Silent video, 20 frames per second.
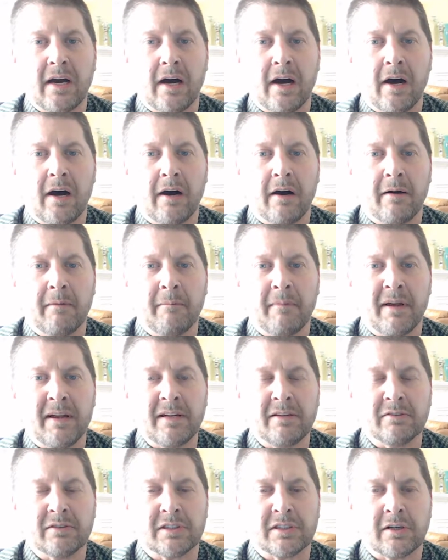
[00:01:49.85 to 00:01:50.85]
Um, and
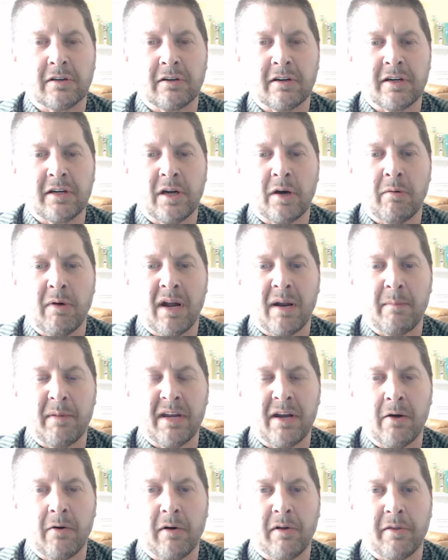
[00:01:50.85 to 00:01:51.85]
you certainly don't want to be
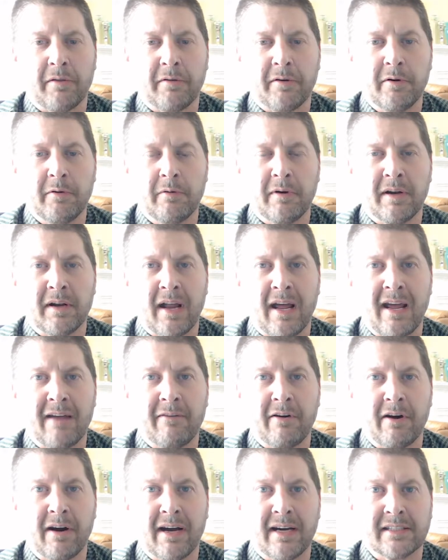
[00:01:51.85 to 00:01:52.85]
going through and have
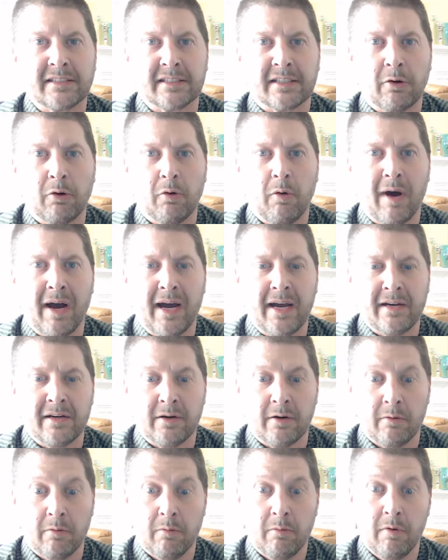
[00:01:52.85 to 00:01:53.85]
your eyes go wide and
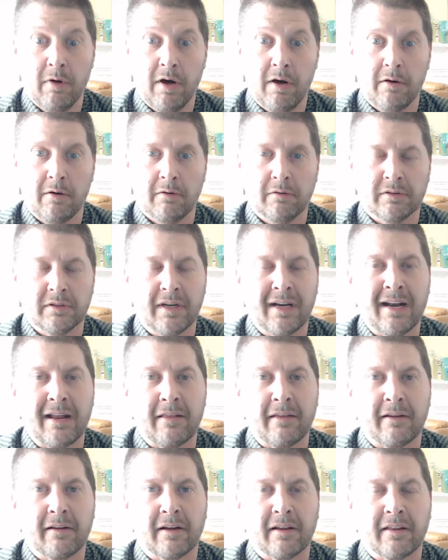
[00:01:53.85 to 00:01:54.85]
go, whoa,
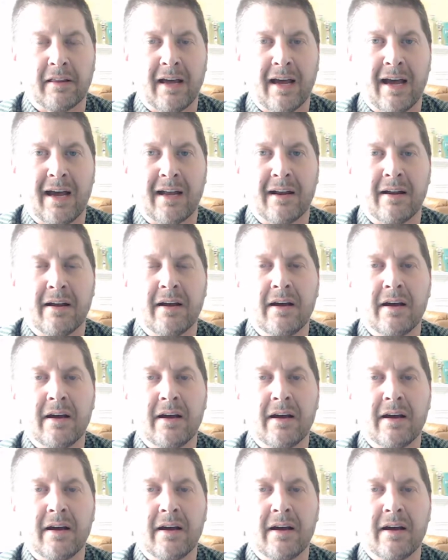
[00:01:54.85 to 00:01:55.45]
anything like that